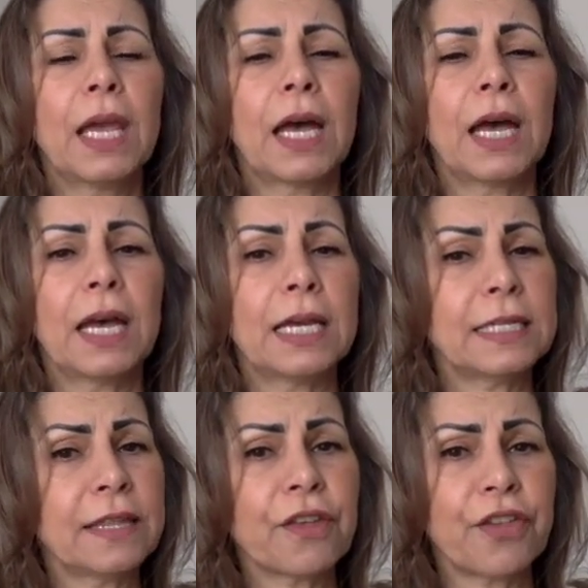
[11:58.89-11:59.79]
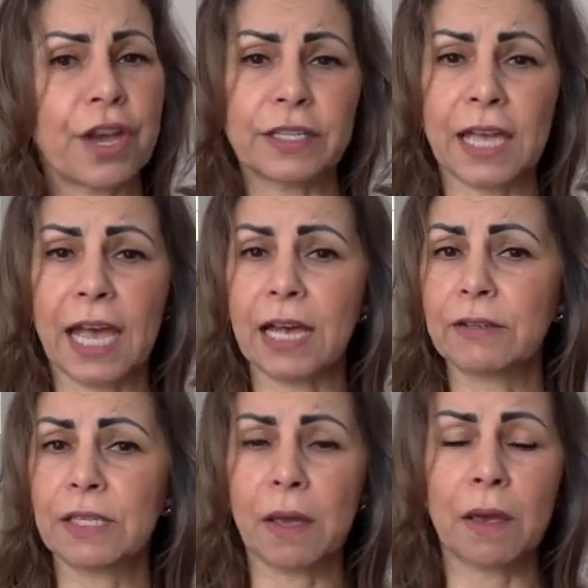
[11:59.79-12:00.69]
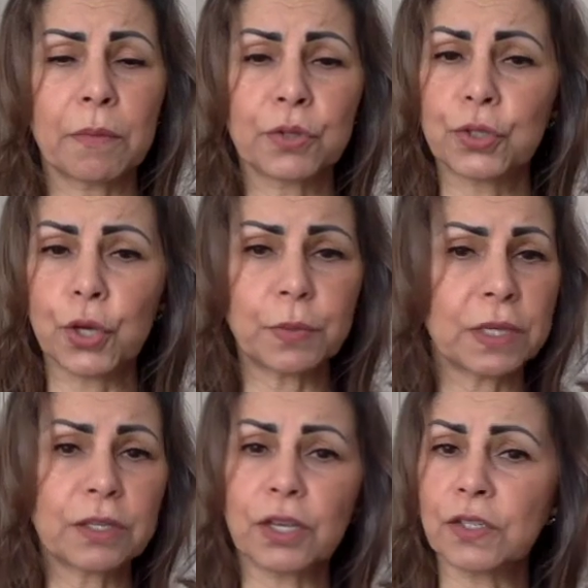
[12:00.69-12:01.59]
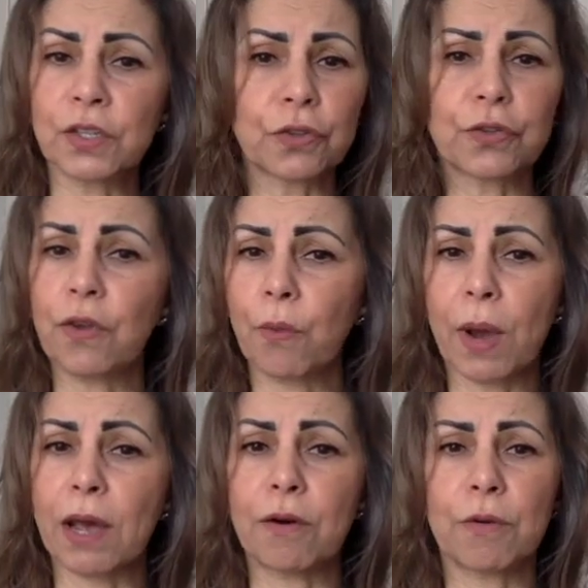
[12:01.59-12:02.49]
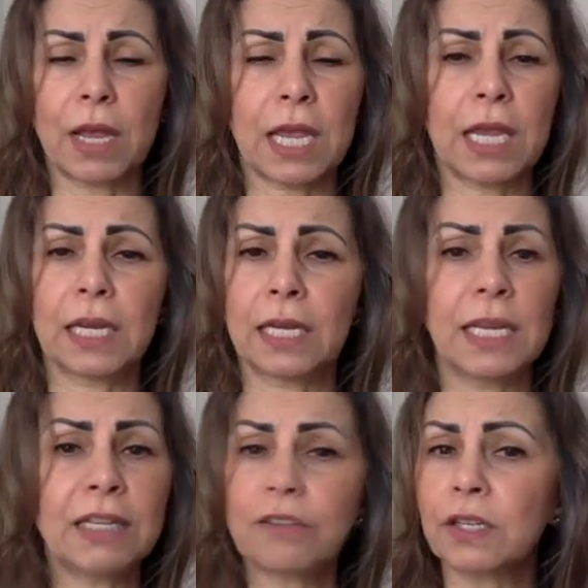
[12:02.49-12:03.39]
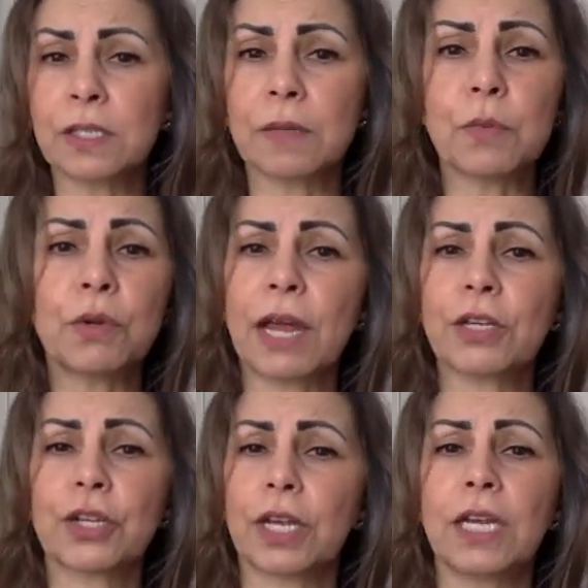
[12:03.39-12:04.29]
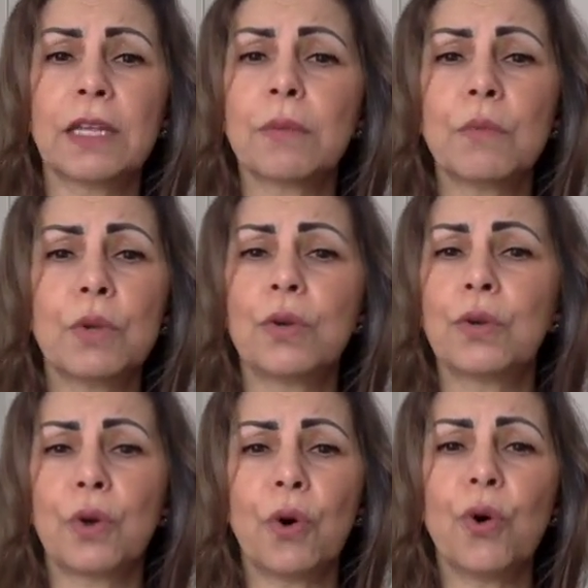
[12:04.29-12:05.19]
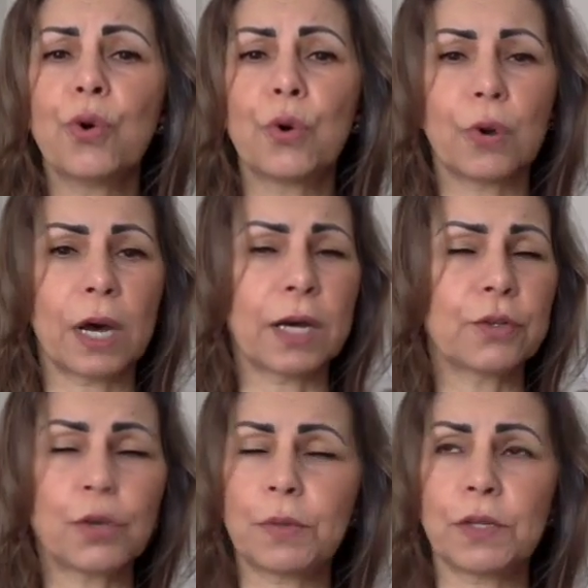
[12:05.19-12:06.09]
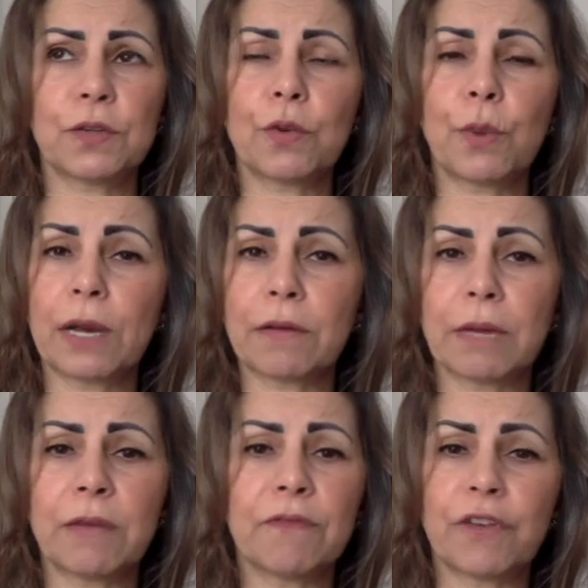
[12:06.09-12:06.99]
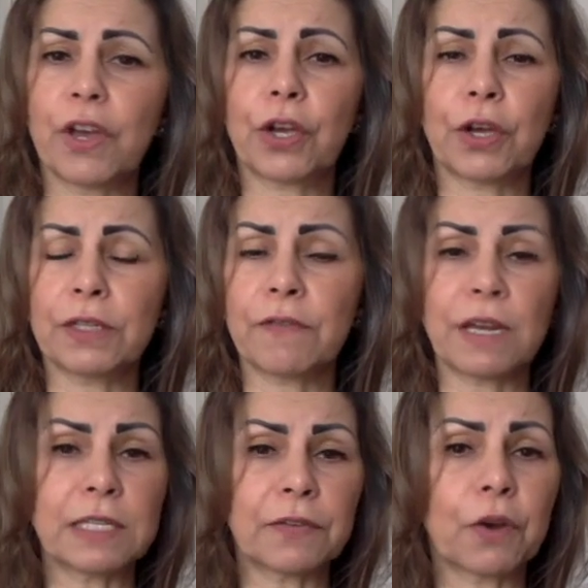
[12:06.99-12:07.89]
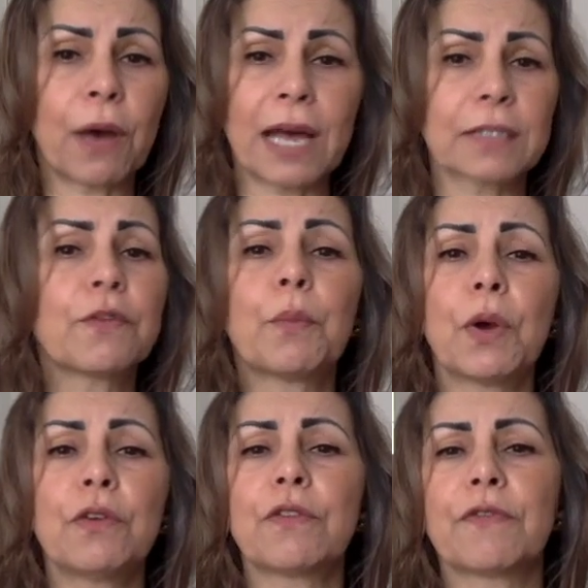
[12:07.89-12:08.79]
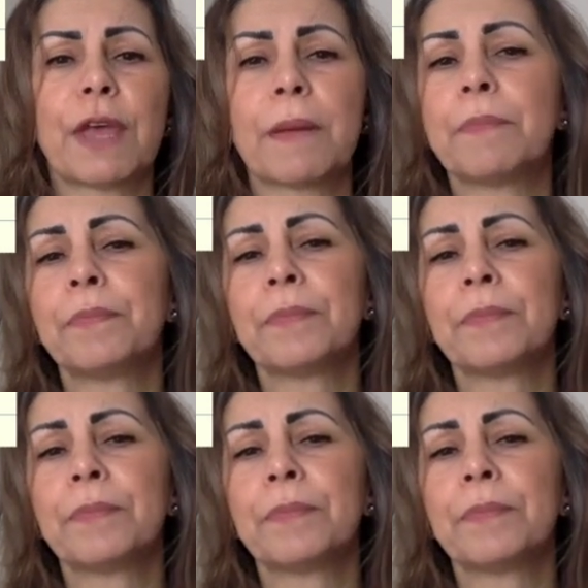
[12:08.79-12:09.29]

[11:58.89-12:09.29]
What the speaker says: It's in the 3rd house. Jupiter does not do well neither does the moon actually. Neither moon or Jupiter do well in Virgo. It's a very difficult house for both of them.